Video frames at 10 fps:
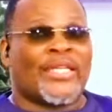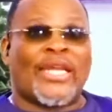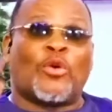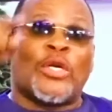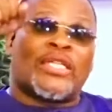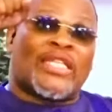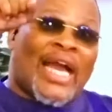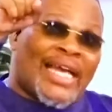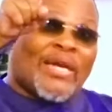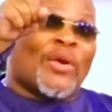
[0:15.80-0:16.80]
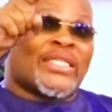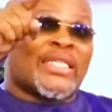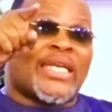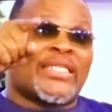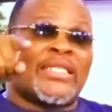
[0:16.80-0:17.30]
Now, the other one
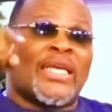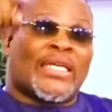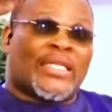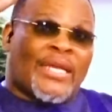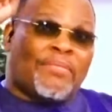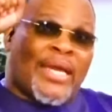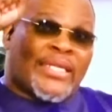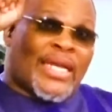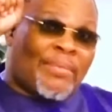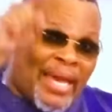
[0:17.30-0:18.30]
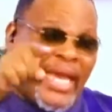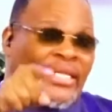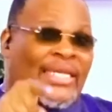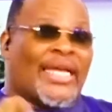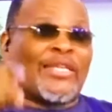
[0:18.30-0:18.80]
says they met a
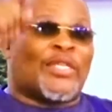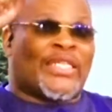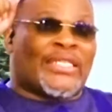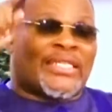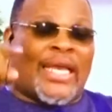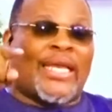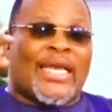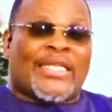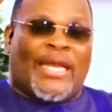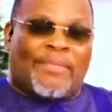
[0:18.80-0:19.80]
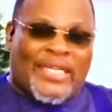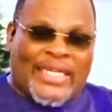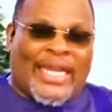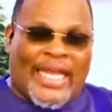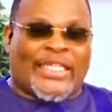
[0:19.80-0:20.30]
man. The other one they say they
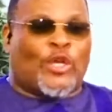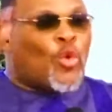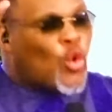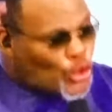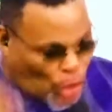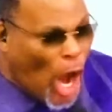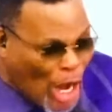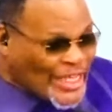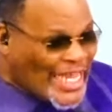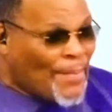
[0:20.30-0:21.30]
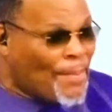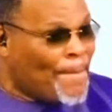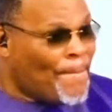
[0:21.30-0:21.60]
met an angel who told them